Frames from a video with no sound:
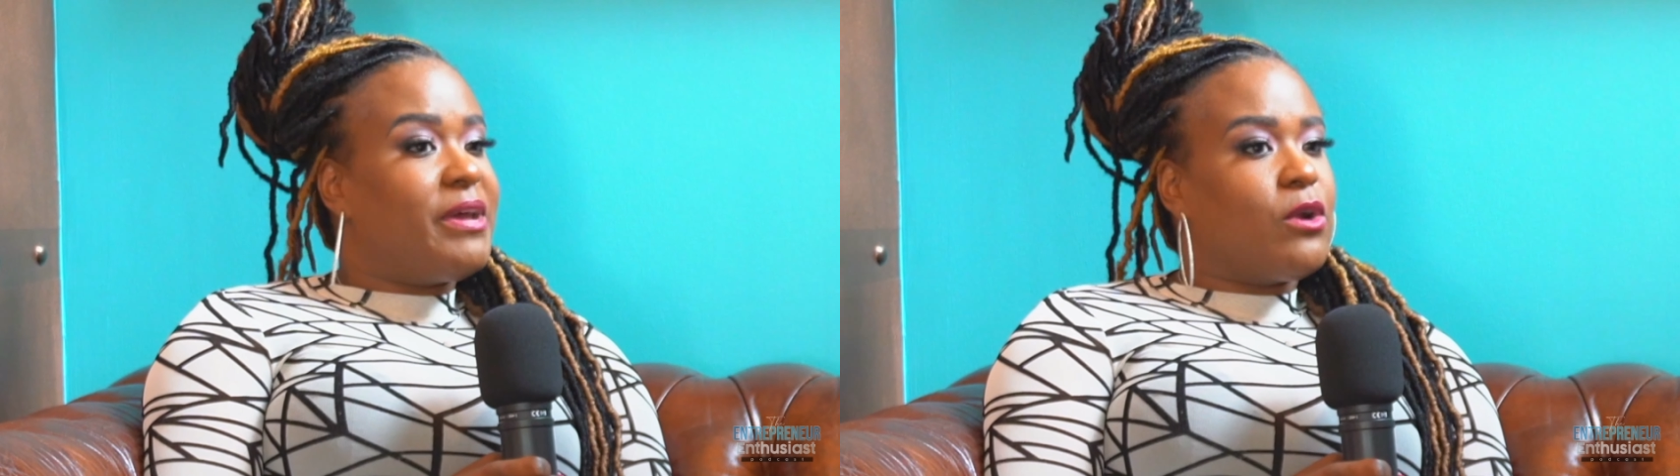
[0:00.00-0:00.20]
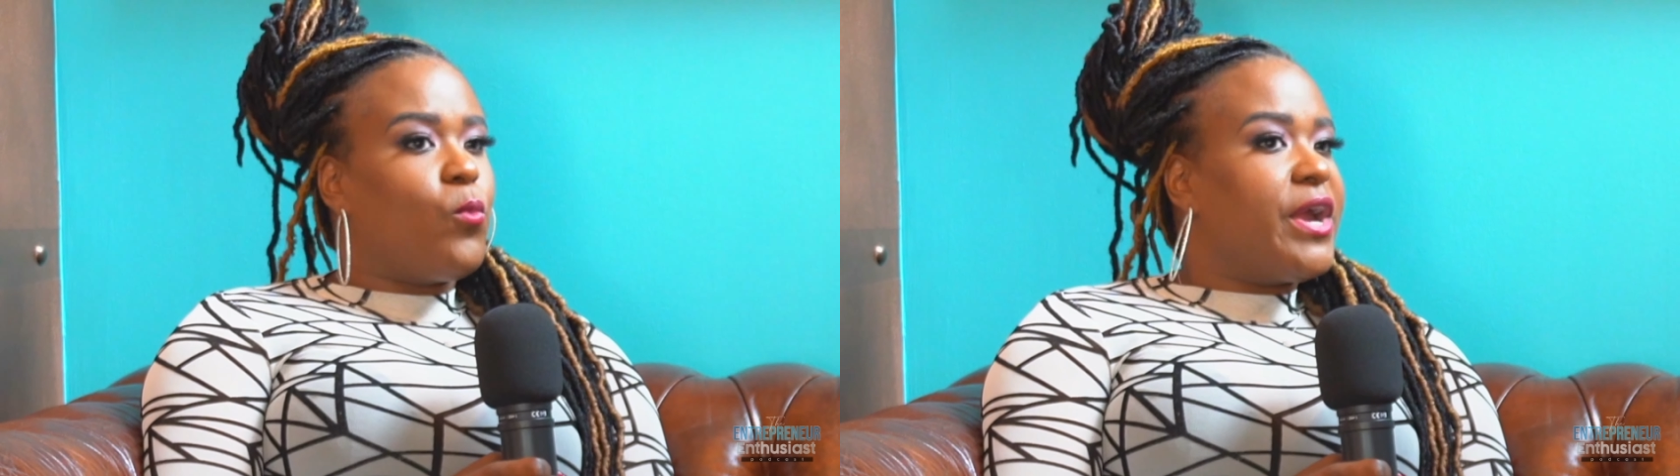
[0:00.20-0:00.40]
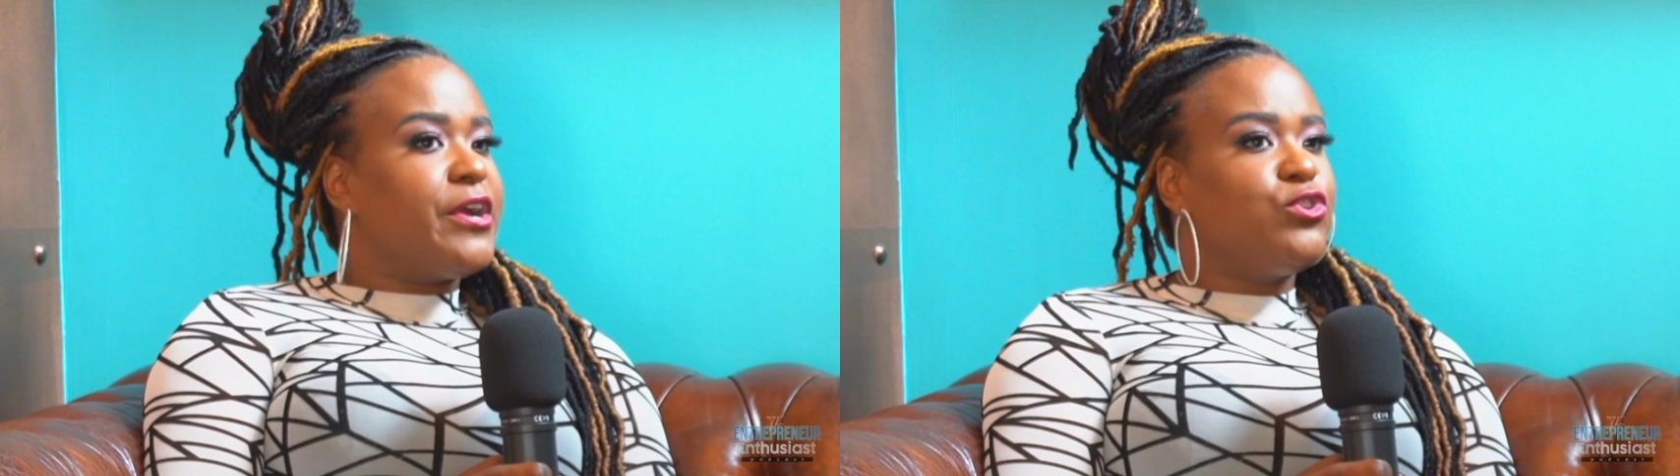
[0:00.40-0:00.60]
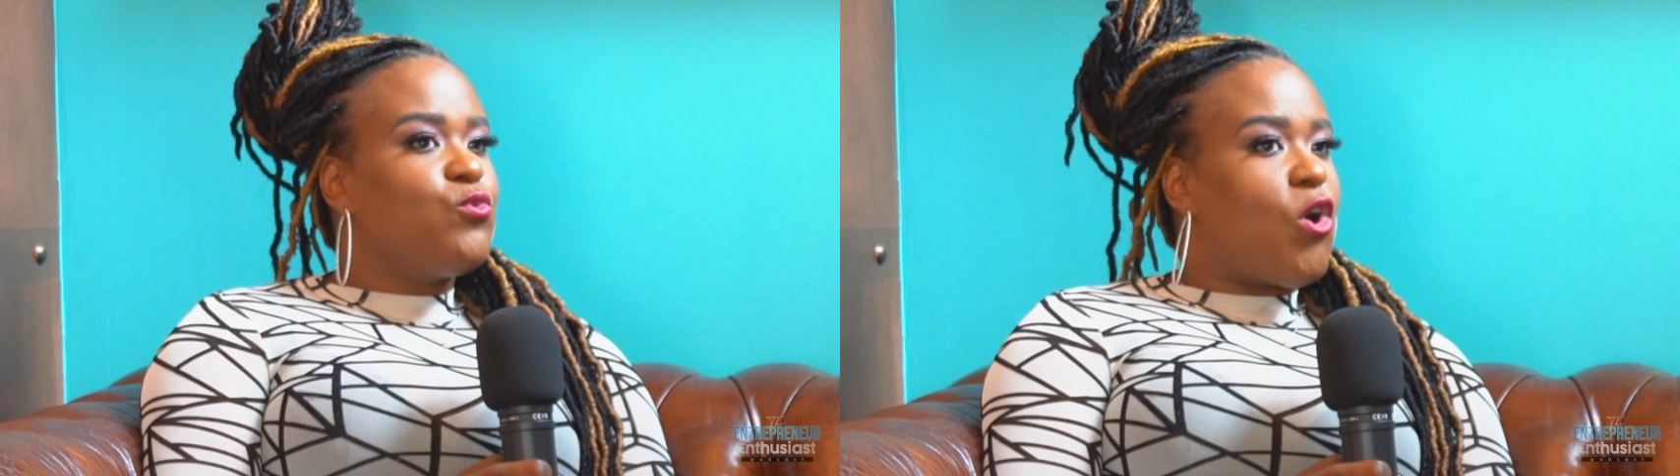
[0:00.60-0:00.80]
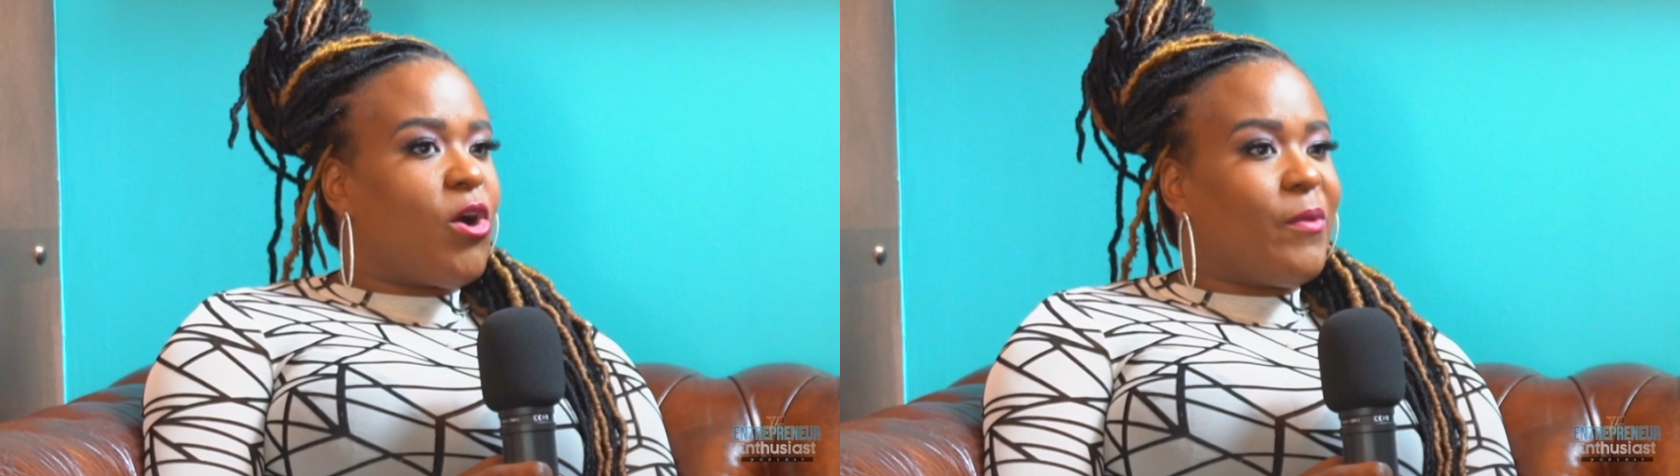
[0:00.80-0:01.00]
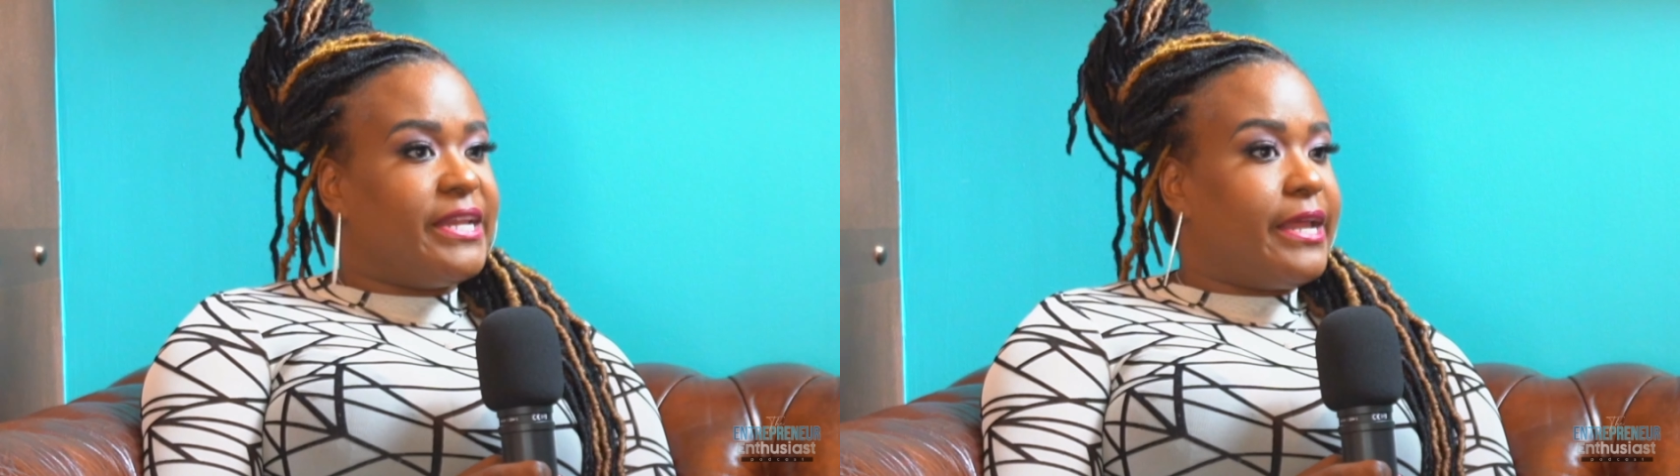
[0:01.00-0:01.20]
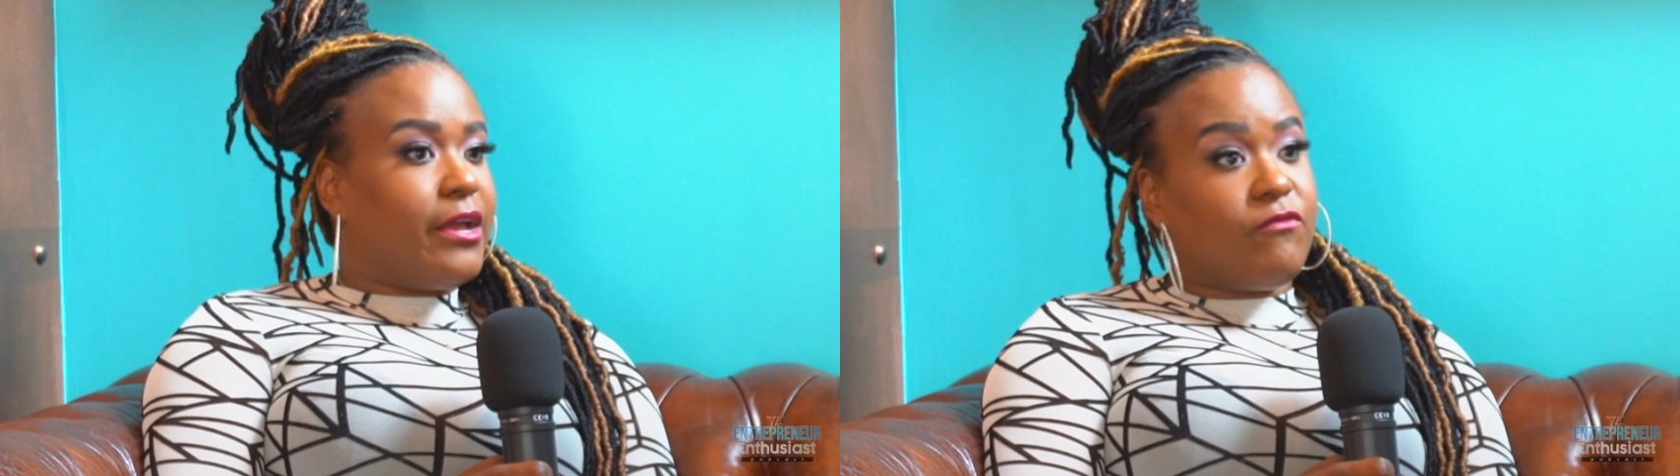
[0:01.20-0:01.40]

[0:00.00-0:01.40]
matter where you are right now,